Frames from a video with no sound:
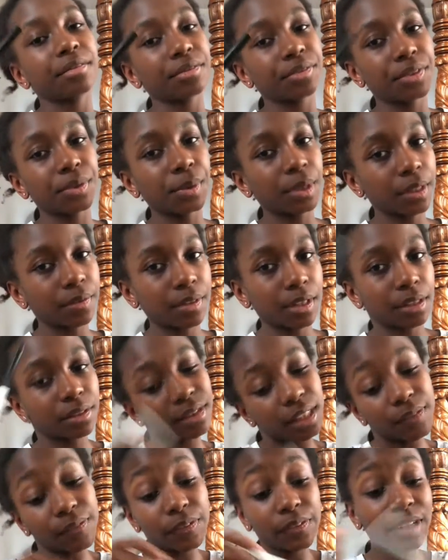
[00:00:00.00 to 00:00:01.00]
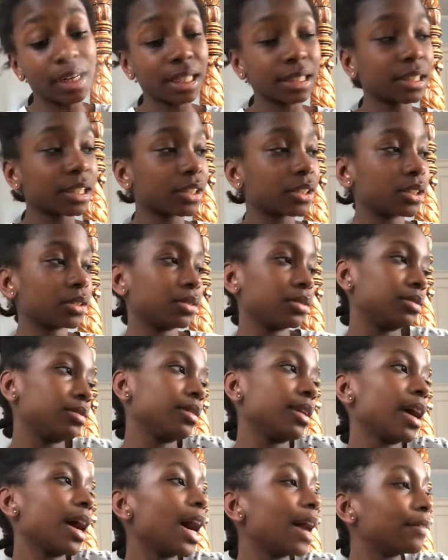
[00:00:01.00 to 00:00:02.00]
to one of these. If you got this, you'd
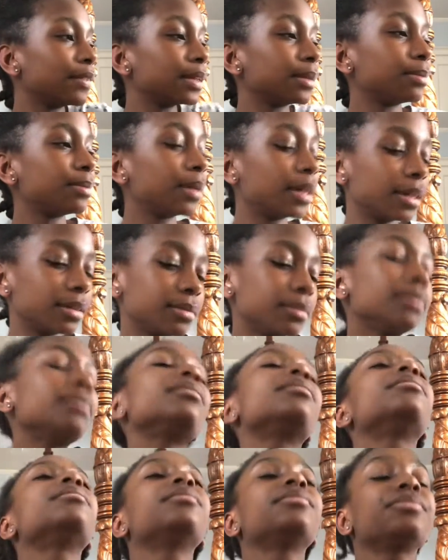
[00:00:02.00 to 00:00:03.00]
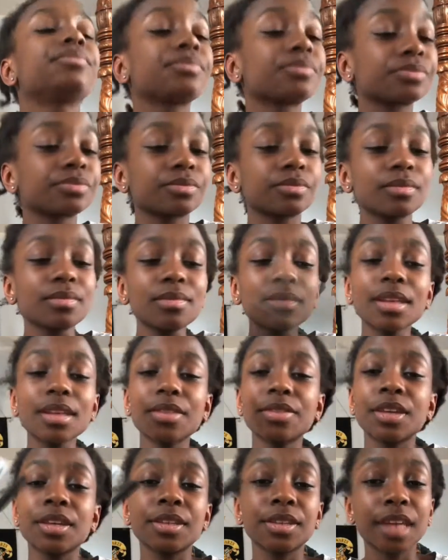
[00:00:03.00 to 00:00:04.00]
have it, but
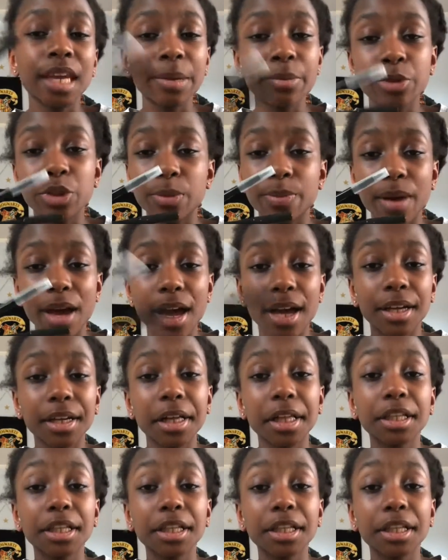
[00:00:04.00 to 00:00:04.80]
this came with a pack.